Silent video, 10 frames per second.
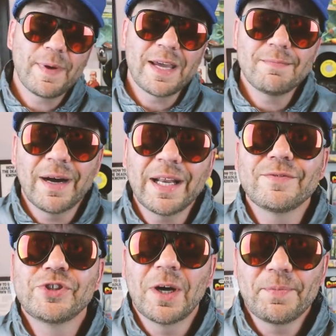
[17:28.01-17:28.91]
bait might
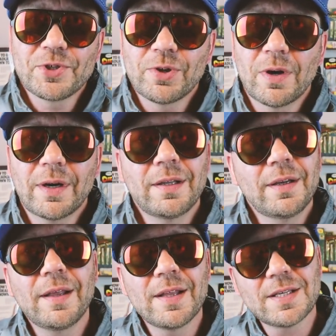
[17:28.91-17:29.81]
have jumped the shark,
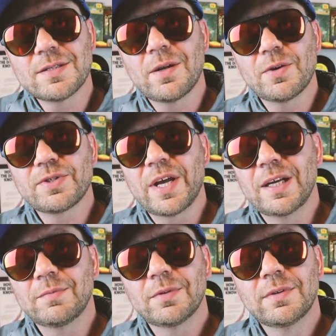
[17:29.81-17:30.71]
and this is
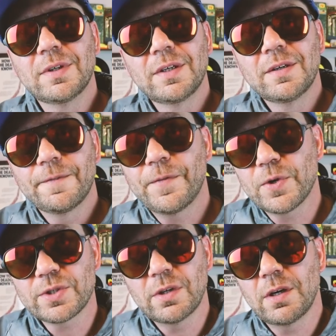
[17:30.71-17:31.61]
understandable.
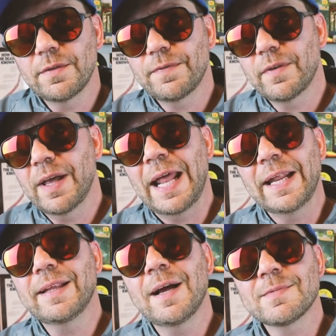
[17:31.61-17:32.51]
First off,
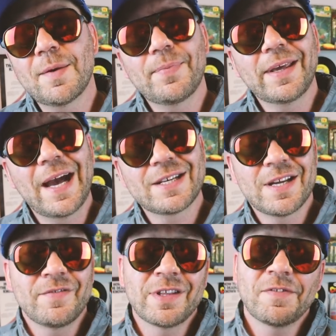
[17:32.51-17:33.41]
anytime something
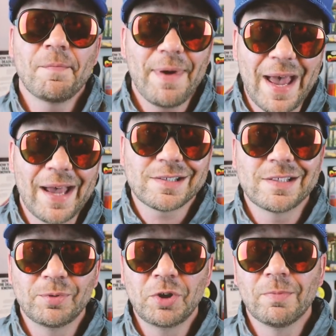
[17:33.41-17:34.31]
catches everything from bass
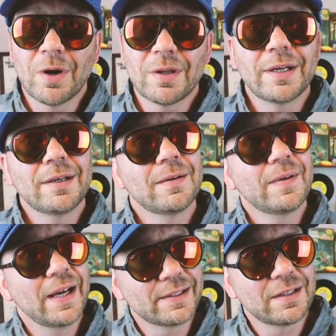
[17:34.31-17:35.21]
to blue marlin,
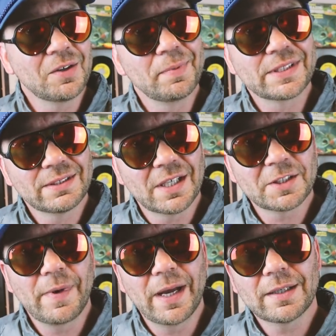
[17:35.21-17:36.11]
it's a little bit
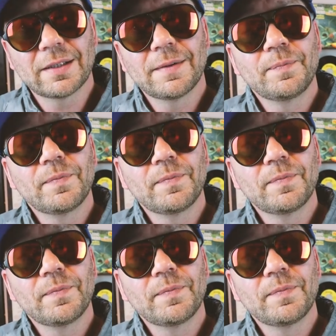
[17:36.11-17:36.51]
suspect.